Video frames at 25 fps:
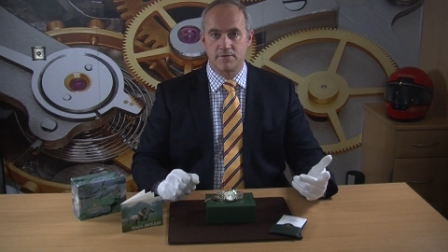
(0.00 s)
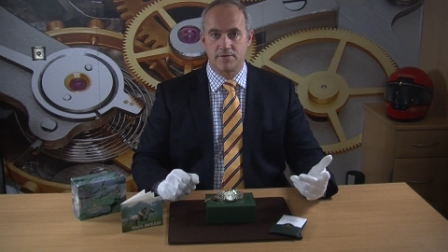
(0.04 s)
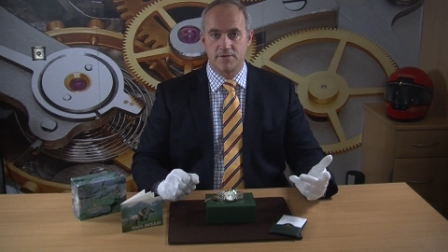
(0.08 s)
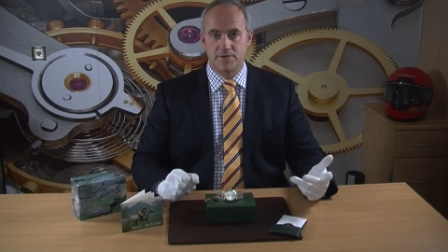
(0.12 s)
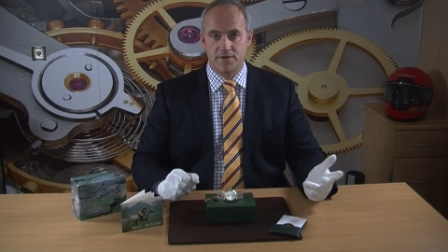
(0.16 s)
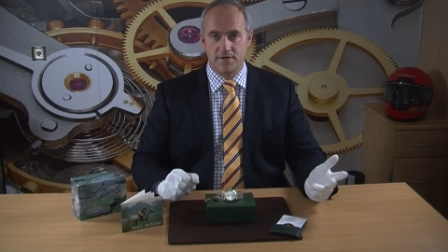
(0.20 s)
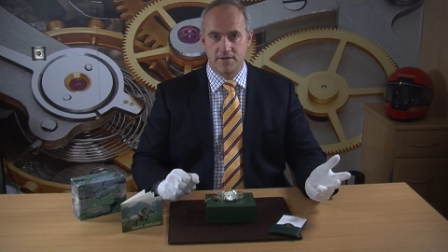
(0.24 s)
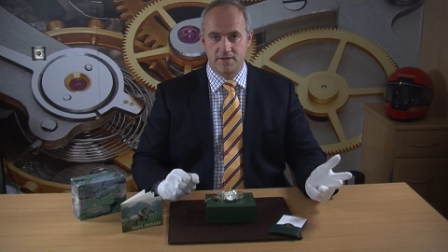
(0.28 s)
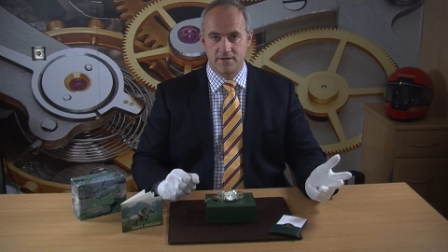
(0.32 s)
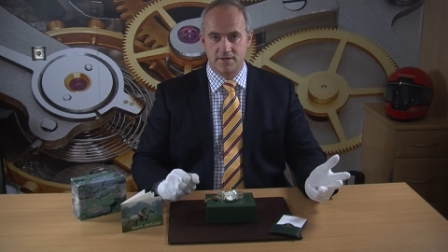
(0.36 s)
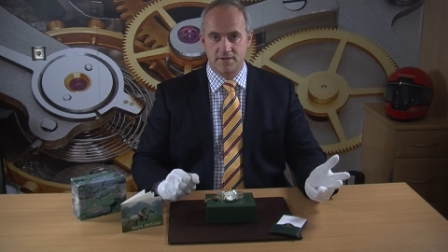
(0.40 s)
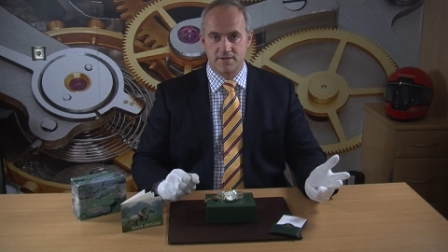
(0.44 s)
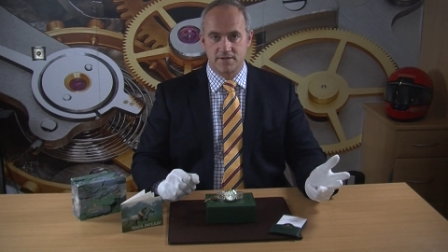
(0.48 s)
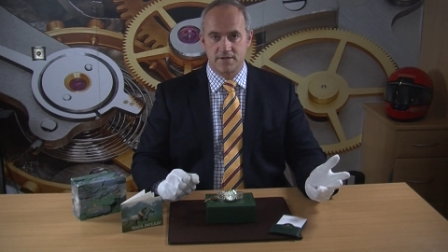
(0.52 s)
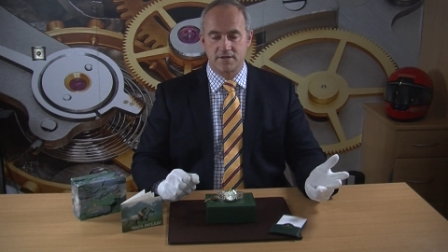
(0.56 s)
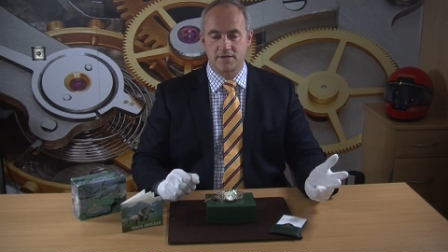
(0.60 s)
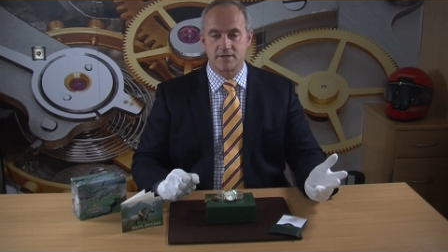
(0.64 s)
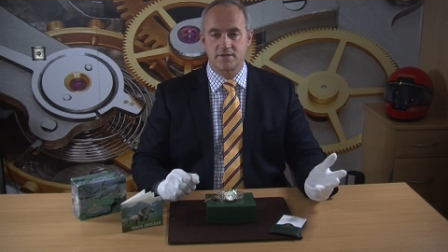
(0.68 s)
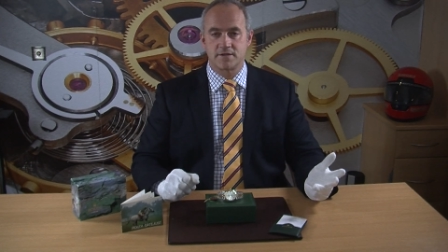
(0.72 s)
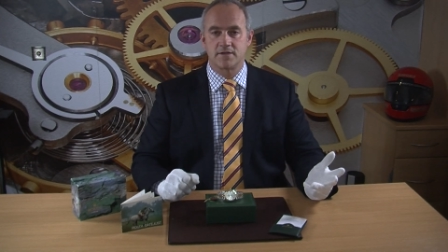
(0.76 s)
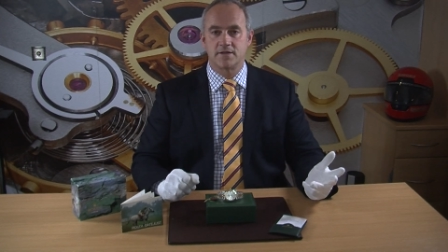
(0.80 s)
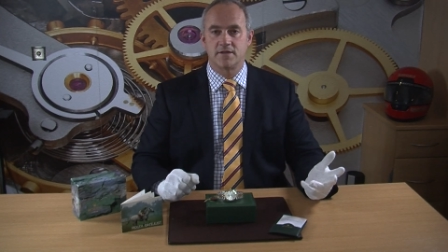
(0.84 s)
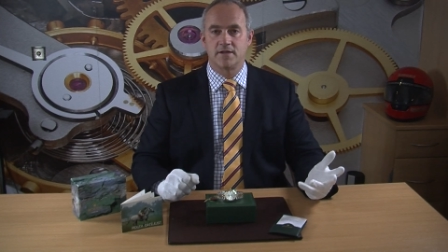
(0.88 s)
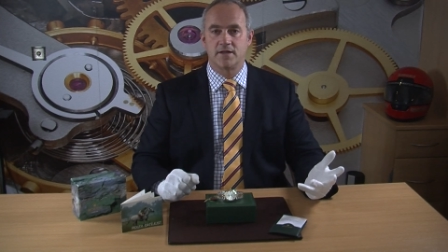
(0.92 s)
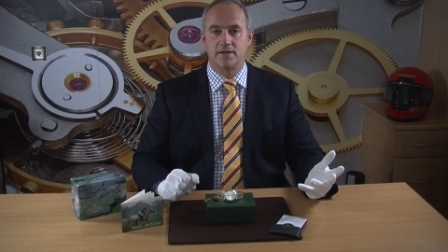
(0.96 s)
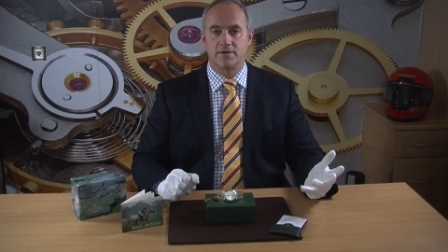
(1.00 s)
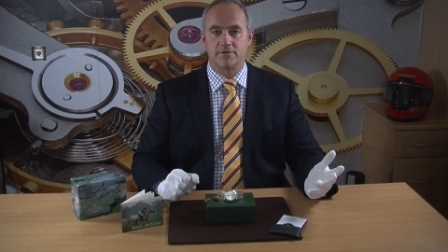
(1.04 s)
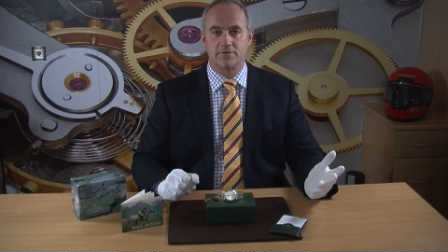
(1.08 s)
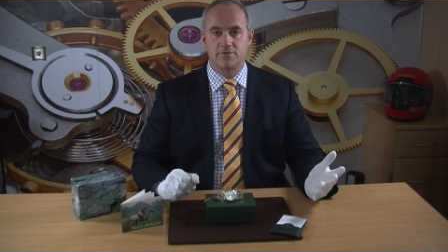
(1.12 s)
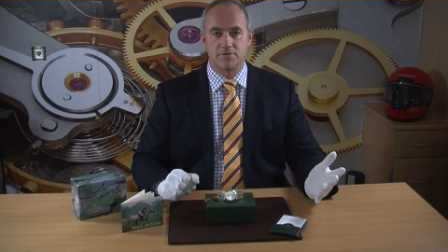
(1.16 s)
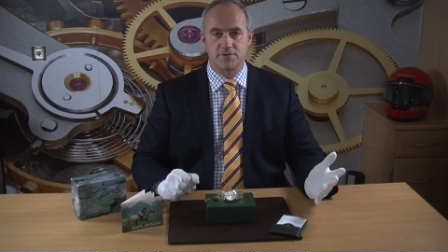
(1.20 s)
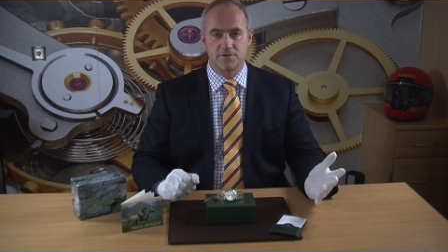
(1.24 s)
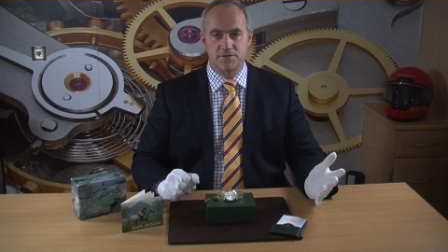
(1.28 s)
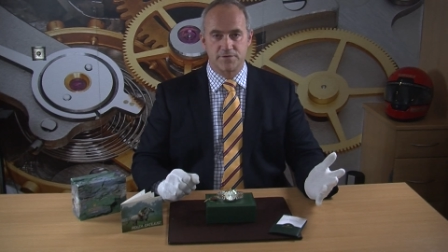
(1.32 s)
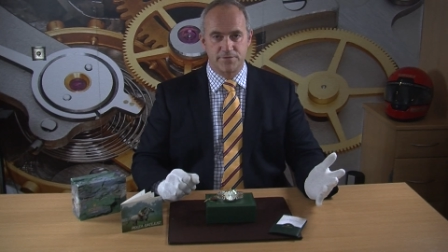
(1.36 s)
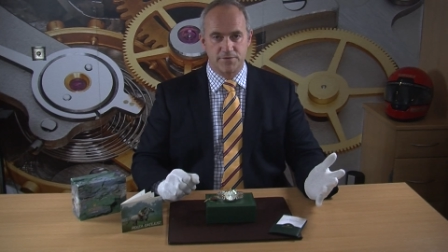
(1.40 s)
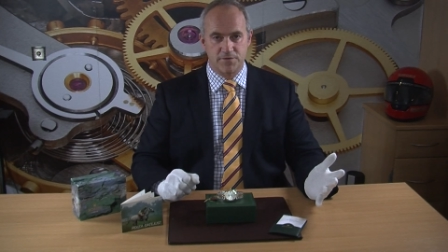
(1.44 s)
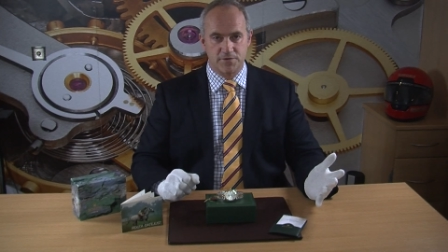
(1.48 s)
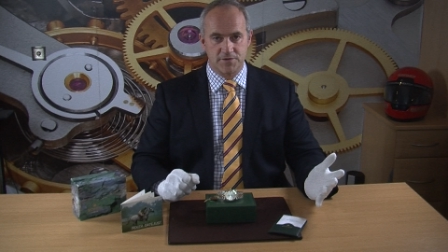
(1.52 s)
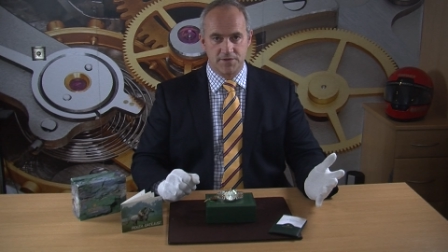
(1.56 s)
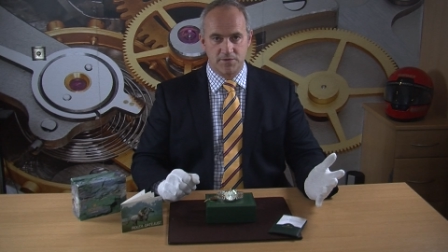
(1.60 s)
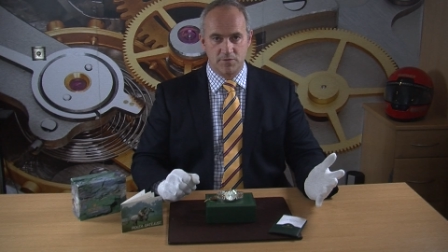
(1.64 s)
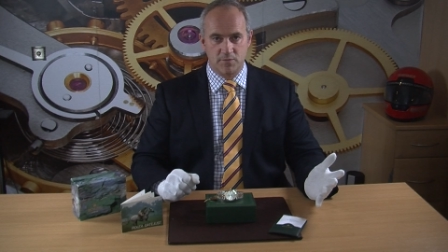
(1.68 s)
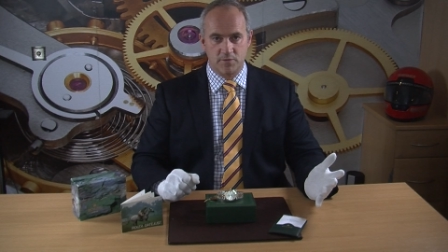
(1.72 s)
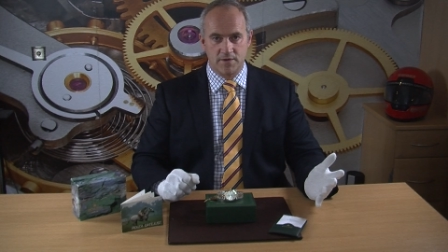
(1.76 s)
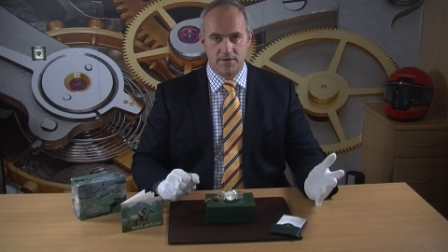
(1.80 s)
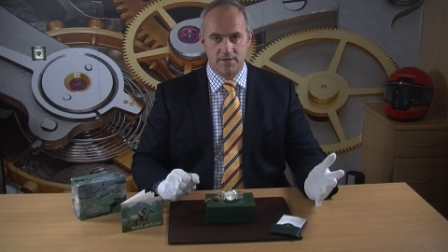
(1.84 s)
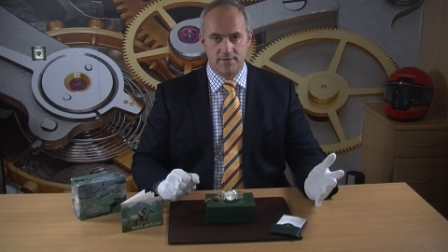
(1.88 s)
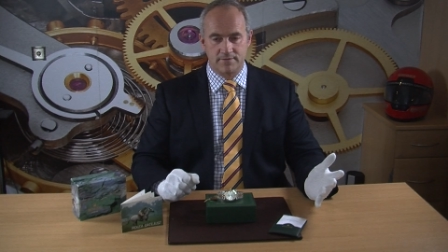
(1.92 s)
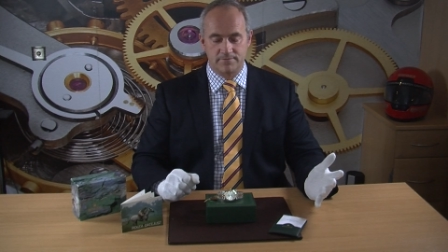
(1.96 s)
thirty-six, and of course
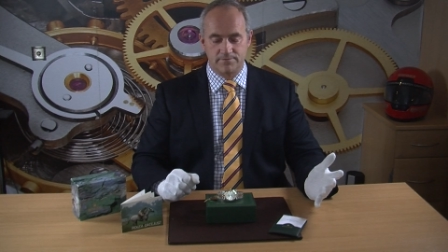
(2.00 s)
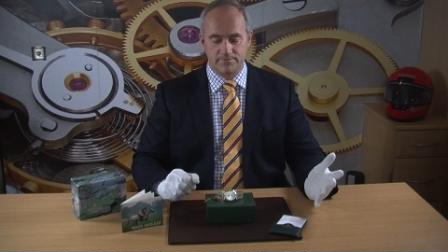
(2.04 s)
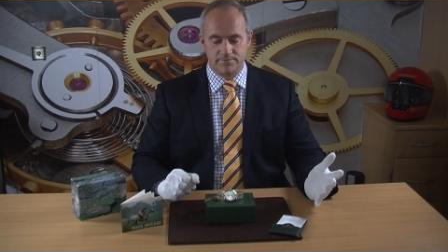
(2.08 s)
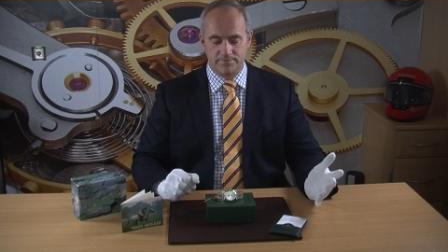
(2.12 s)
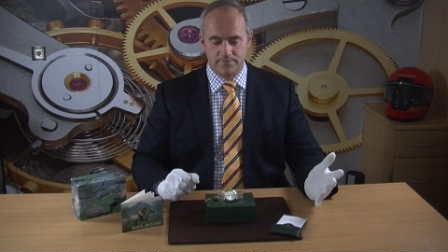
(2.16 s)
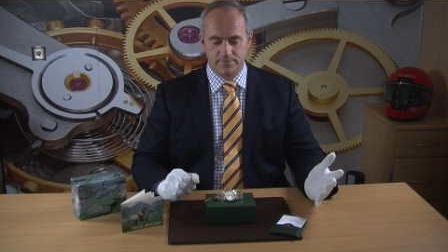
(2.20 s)
forty-one.